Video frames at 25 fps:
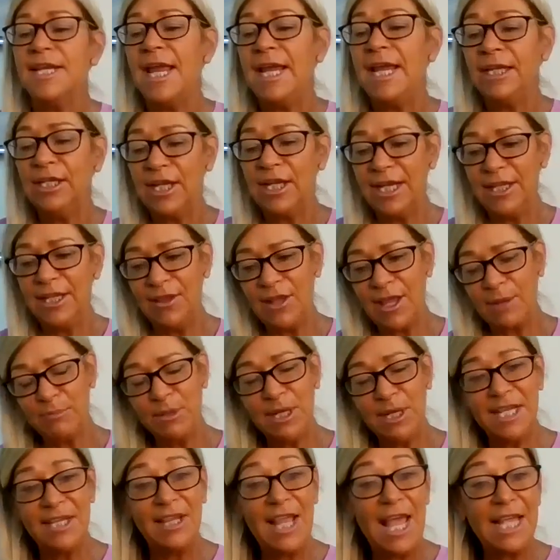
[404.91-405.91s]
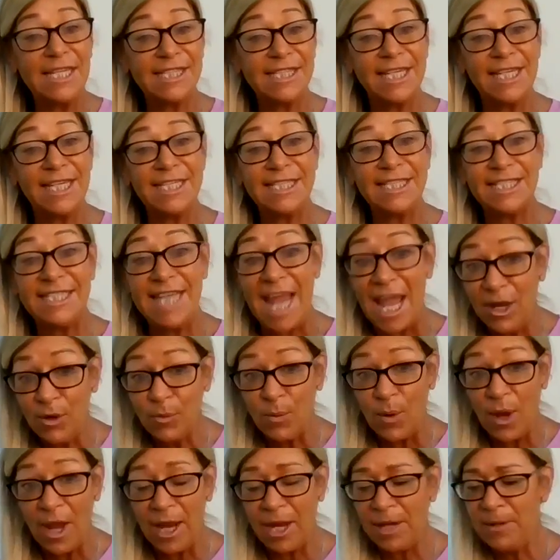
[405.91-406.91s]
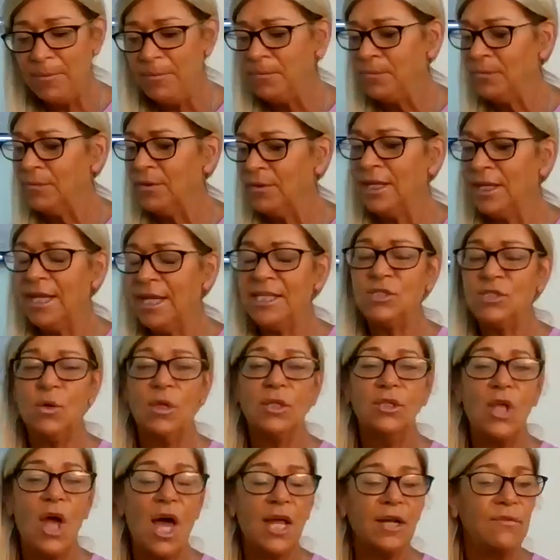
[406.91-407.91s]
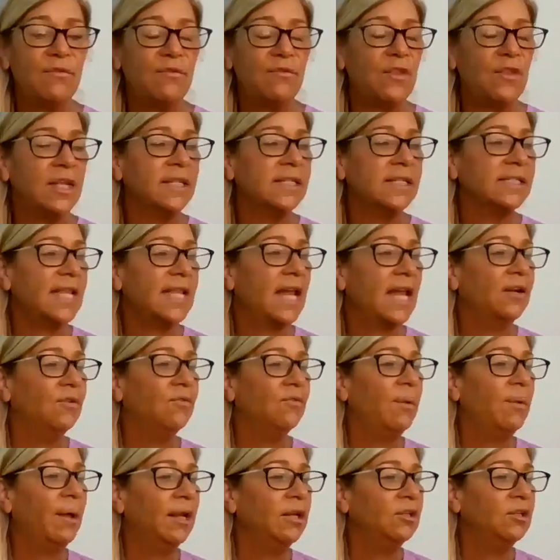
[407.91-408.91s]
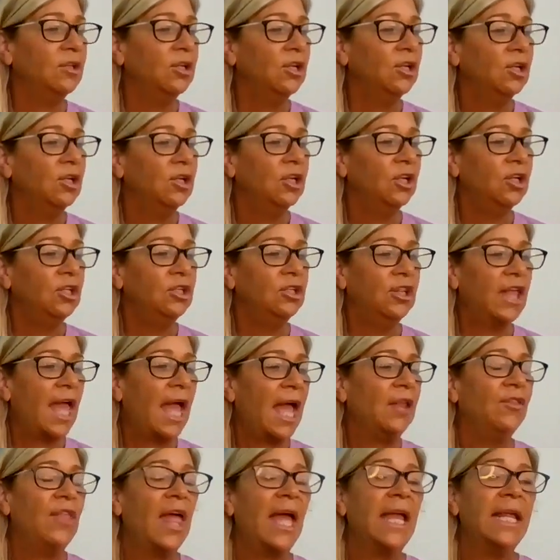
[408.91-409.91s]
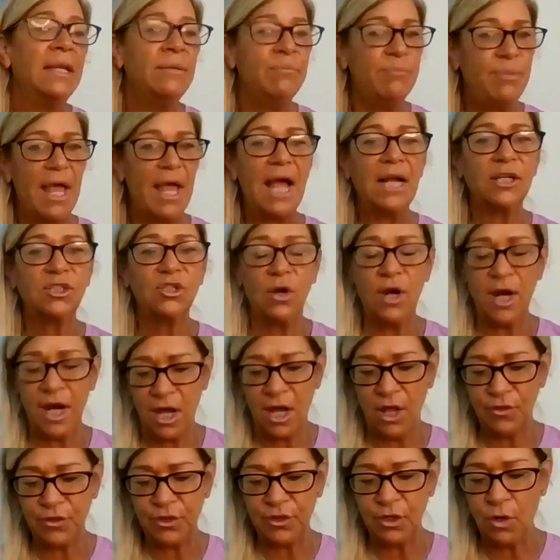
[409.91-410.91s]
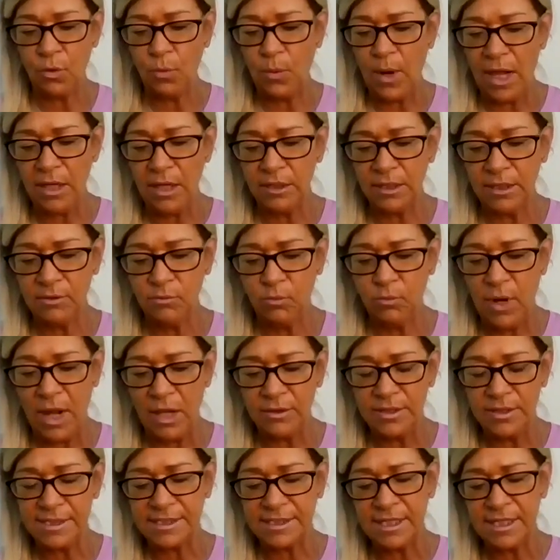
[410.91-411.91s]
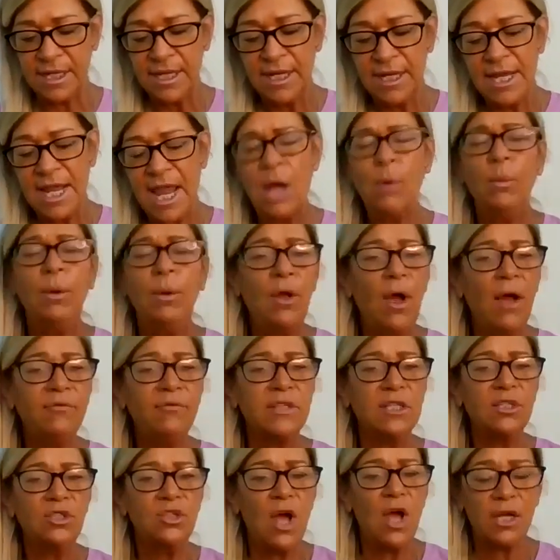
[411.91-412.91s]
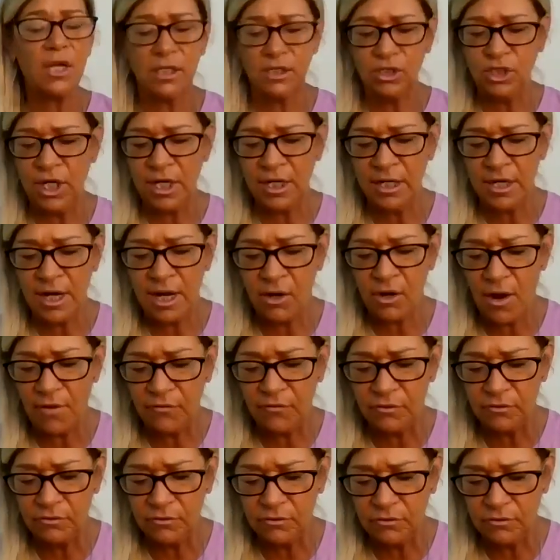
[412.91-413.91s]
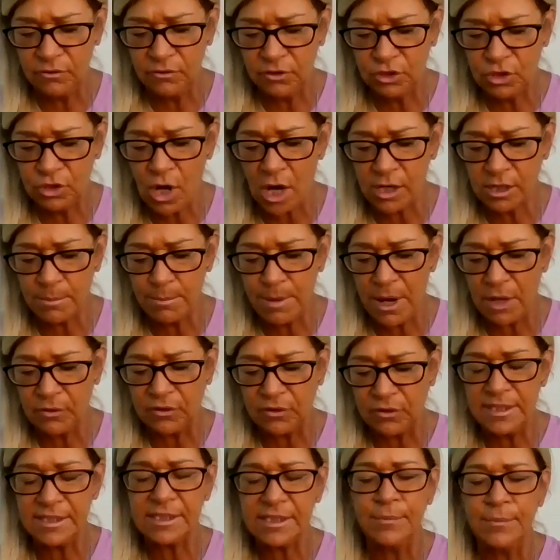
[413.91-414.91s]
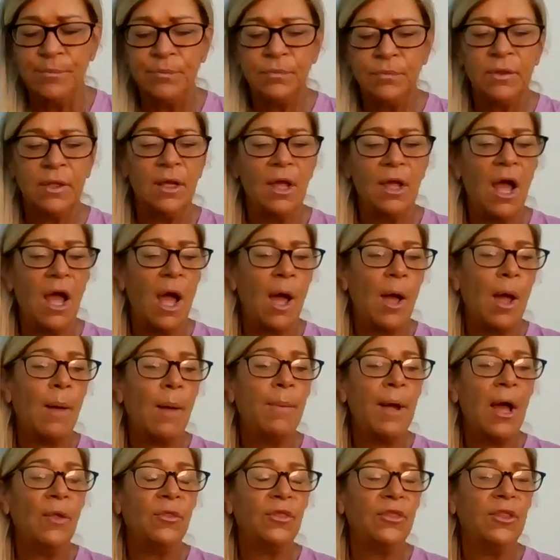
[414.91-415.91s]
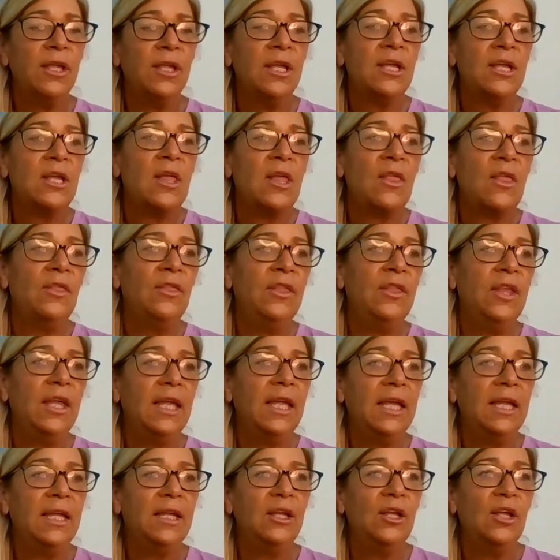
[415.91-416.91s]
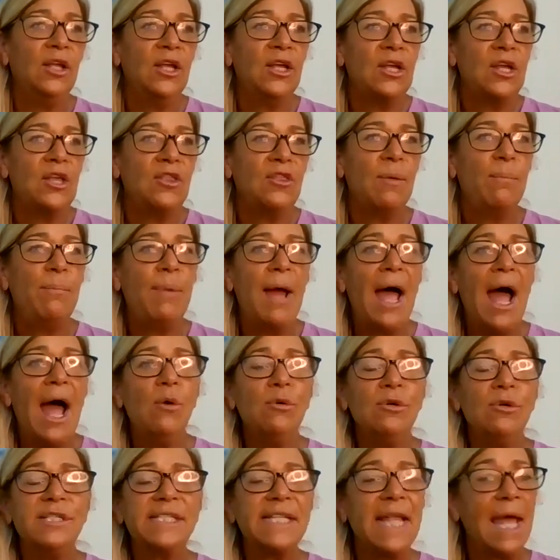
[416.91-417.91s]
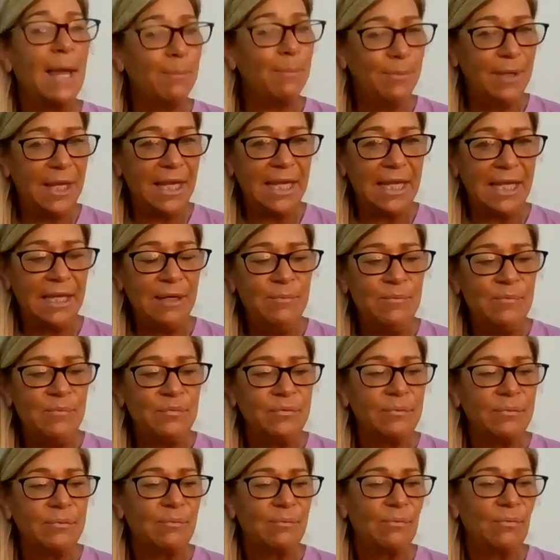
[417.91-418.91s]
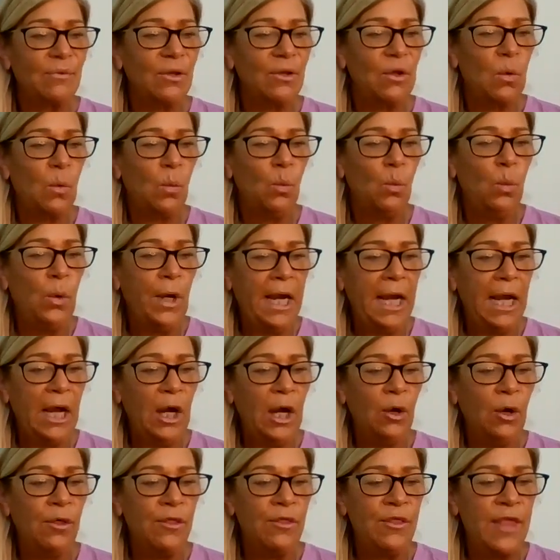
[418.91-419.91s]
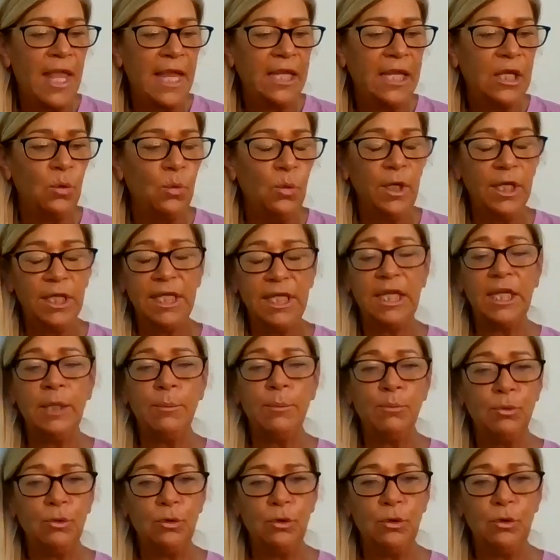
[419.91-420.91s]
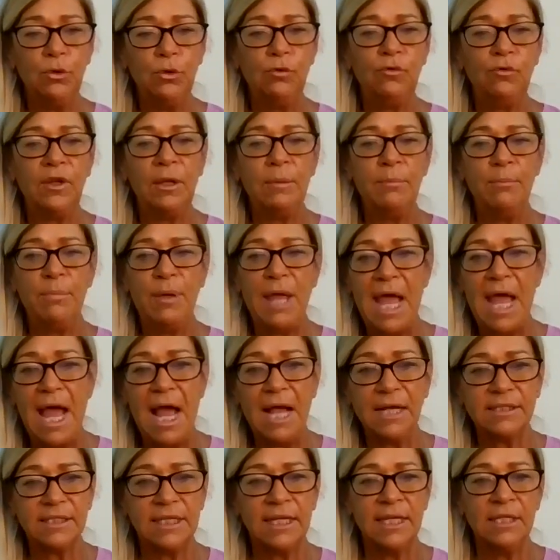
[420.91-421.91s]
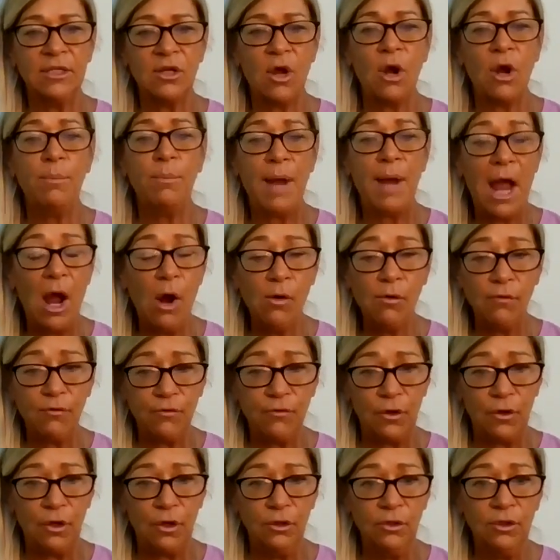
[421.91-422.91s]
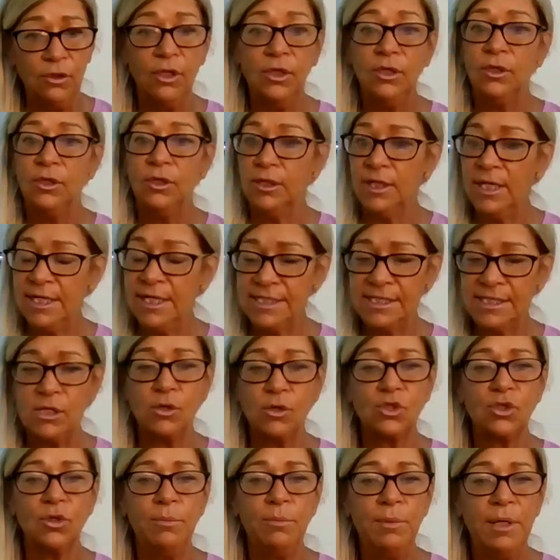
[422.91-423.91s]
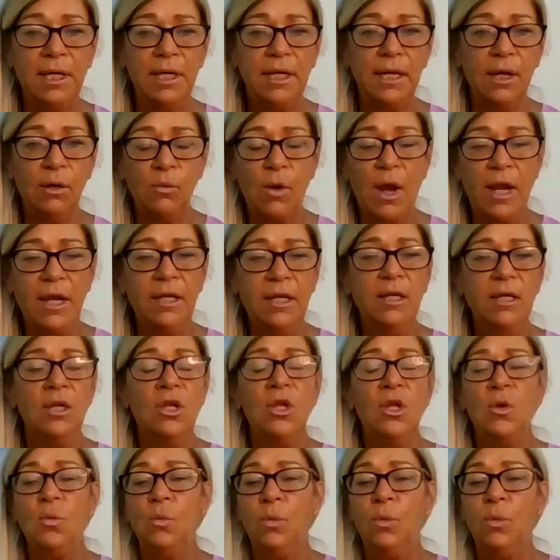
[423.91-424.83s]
And, and I'm gonna that's gonna segue into a lot of things that have been that that impact our health and our well wellness. And we often talk, Jan and I often talk about this, uh, about the the powers that be where they can really improve, impact, and are powerful is social media, right?